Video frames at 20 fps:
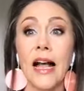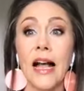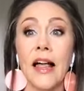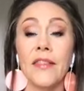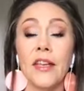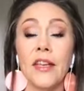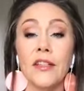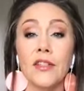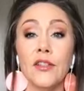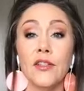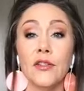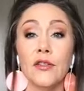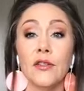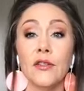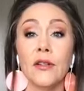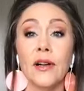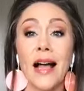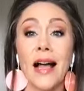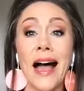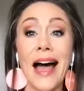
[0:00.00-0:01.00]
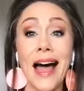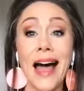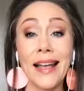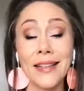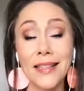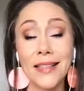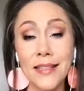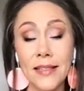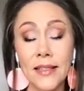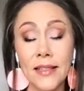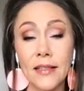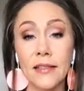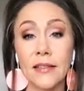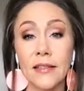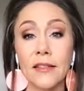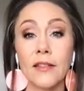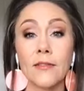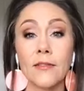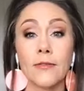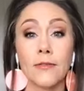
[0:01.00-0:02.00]
And then you ask
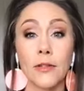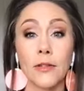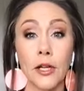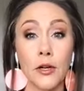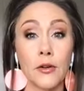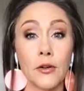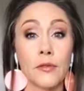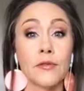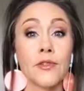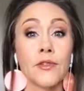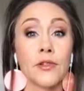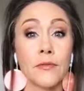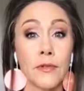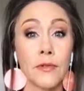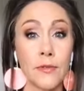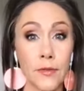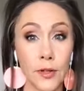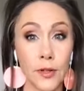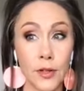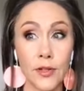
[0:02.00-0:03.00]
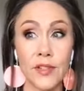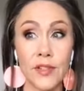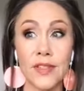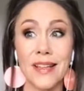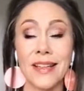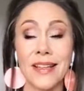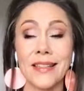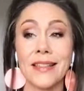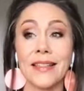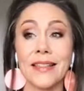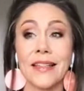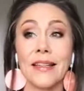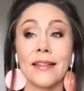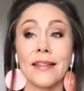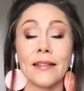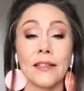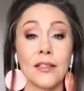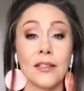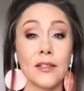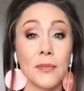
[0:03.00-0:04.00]
the flow to reverse and
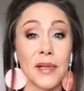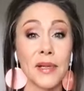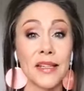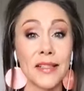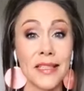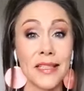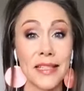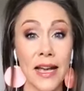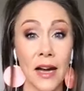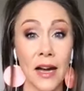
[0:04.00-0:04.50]
send little bits